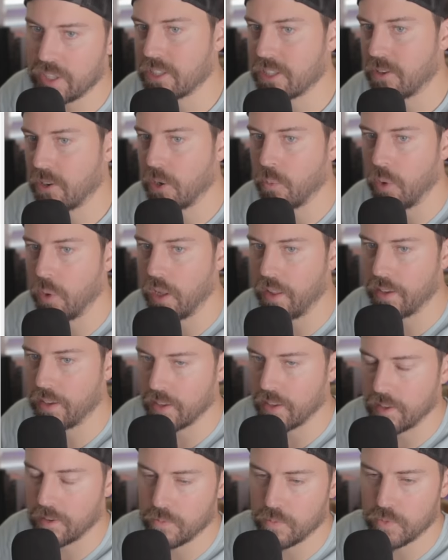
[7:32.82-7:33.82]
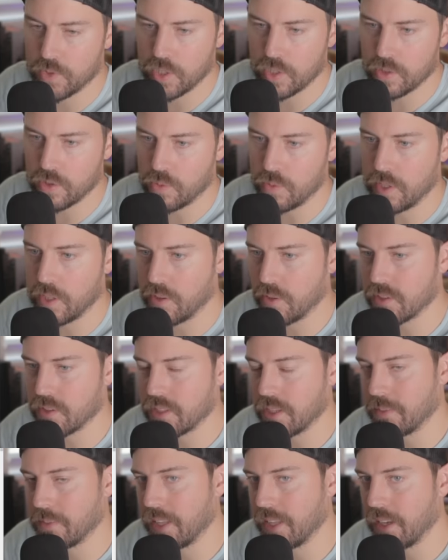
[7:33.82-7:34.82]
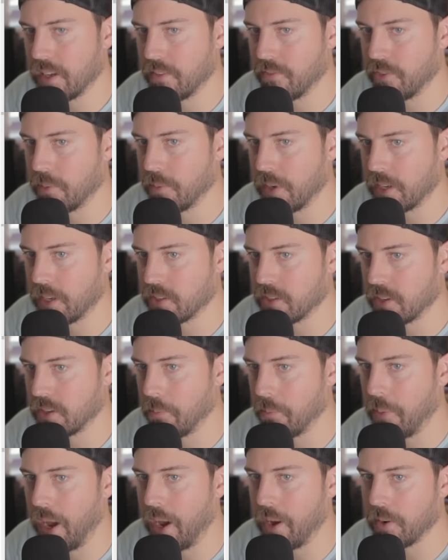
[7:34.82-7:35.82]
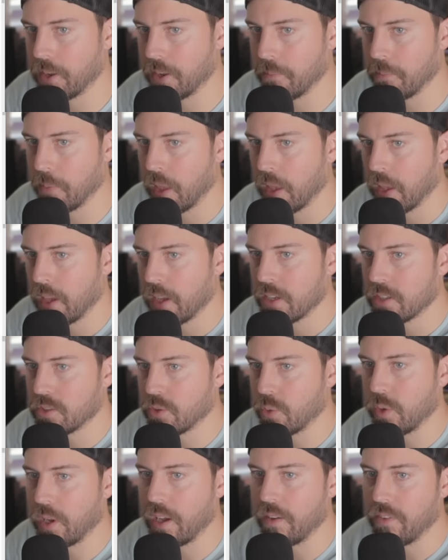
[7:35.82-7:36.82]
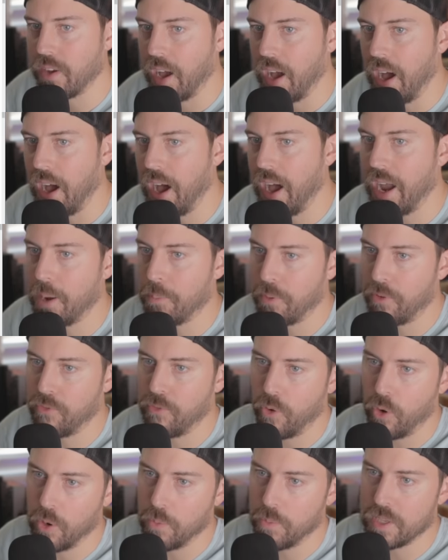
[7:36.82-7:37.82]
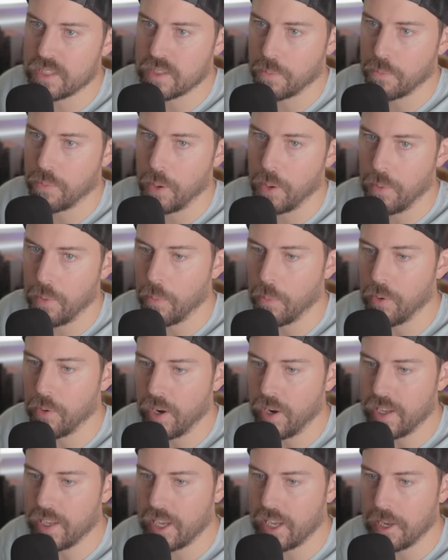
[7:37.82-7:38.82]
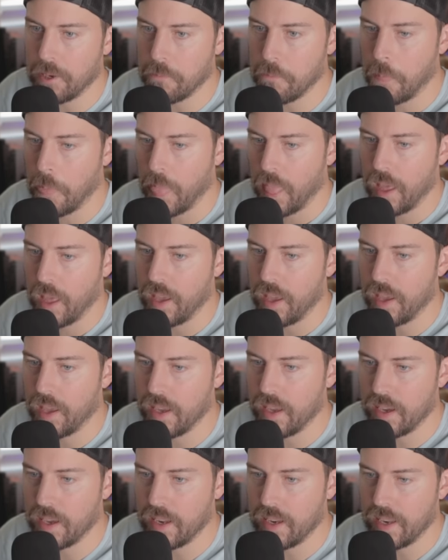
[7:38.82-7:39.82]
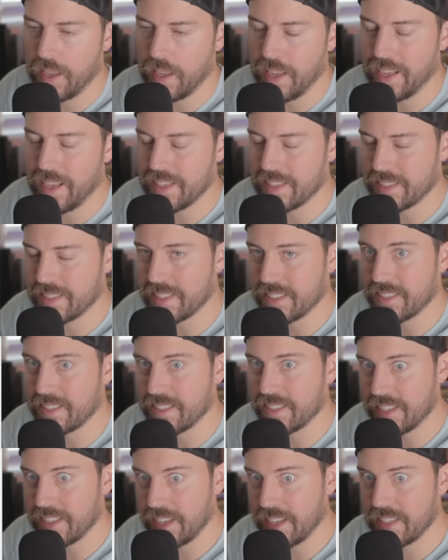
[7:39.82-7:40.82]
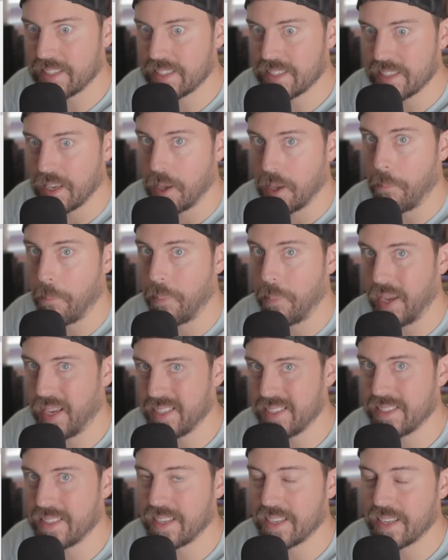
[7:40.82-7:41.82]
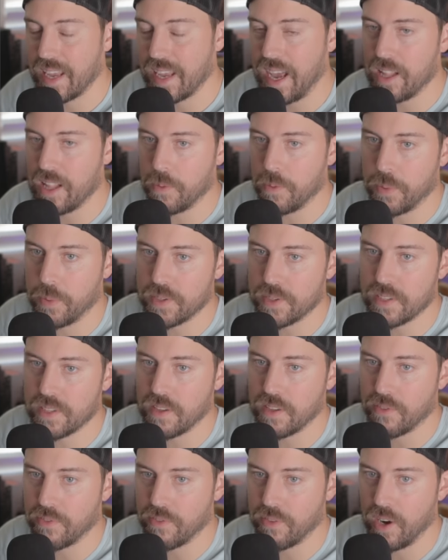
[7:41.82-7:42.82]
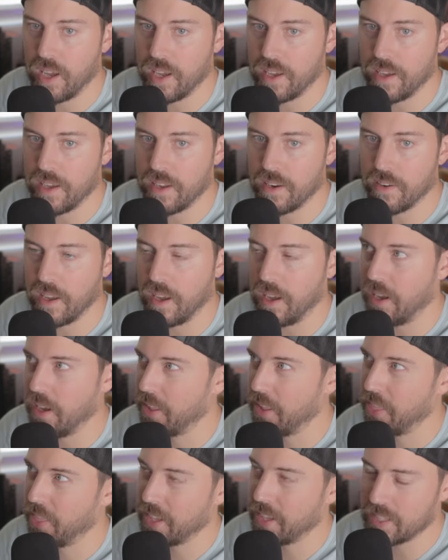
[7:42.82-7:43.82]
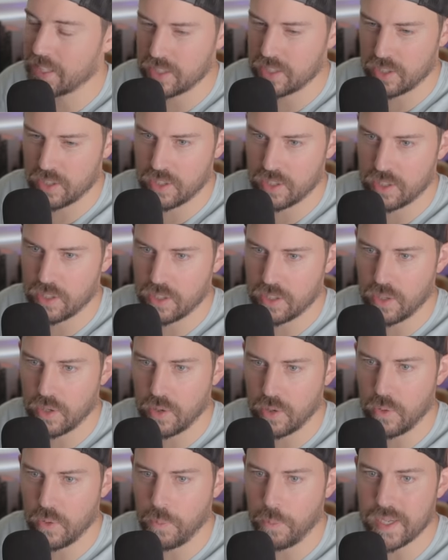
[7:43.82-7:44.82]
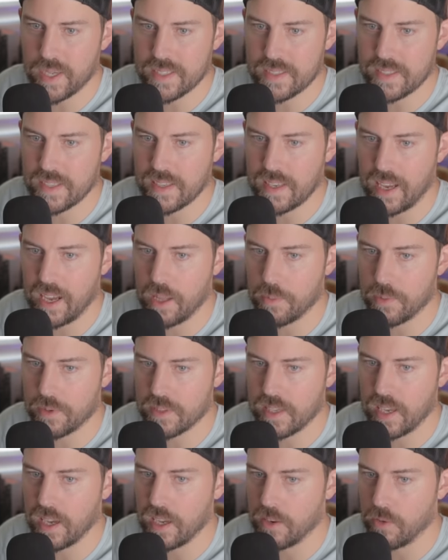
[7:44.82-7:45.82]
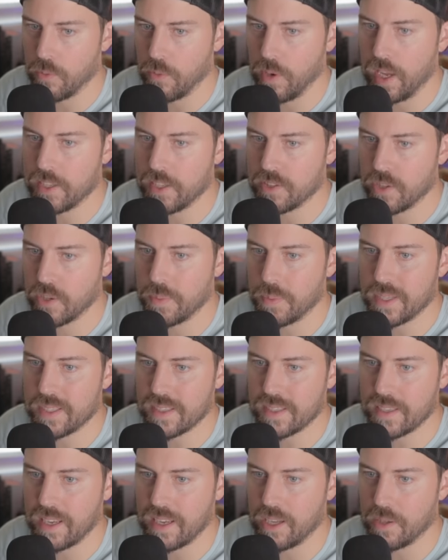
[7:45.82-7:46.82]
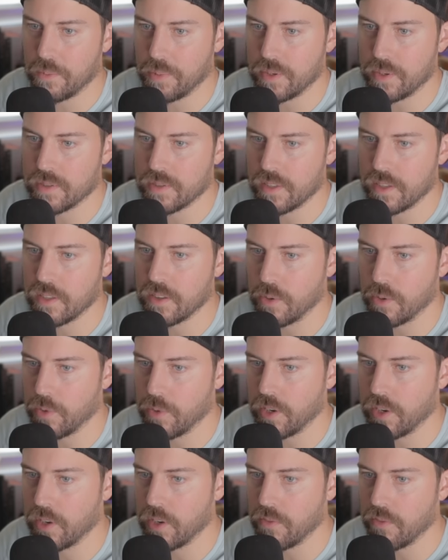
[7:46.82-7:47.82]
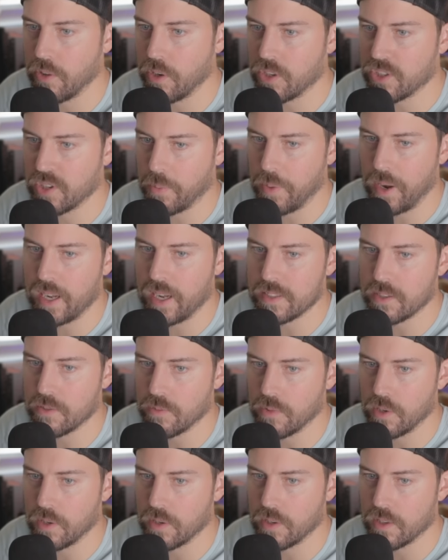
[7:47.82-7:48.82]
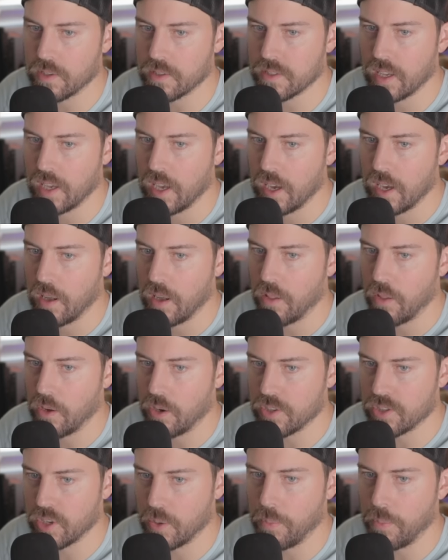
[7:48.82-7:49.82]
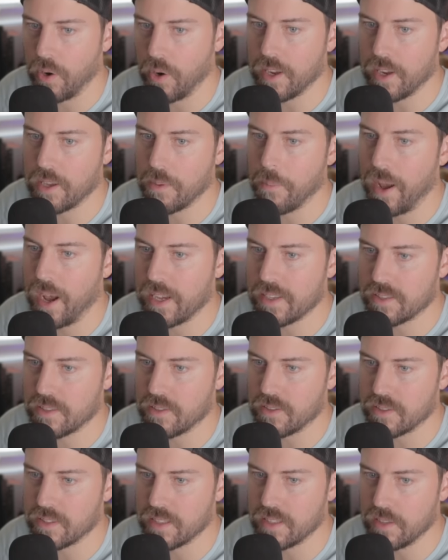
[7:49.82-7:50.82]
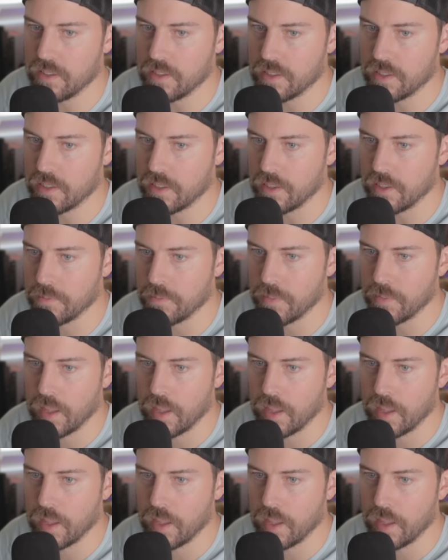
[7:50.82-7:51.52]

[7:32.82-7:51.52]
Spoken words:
on the screen while I just read through some of the information about it. So we have high performance Brembo braking, and it's 6 piston calipers in the front, and I think it's 2 piston calipers, yeah, red 2 piston calipers in the rear. You have larger pads and rotors, larger brake master cylinder.